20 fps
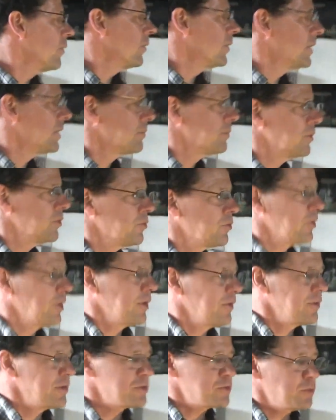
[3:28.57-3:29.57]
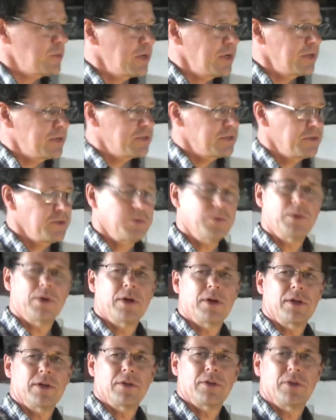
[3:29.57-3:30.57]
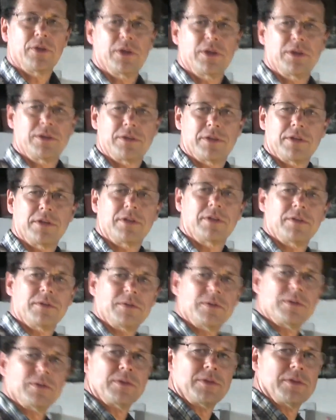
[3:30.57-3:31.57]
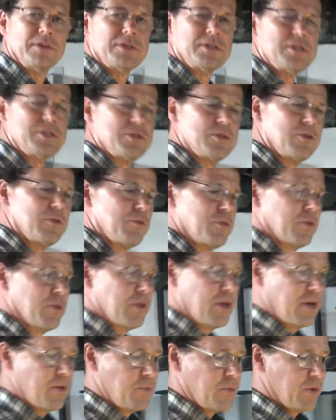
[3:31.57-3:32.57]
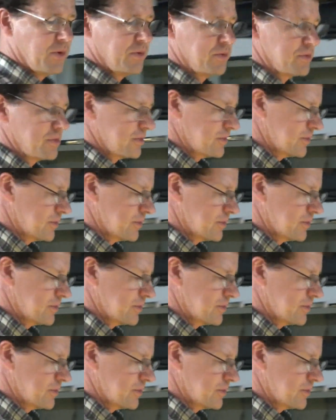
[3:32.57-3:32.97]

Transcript: Yeah, well, we can move around this way to look at the cistern for the hot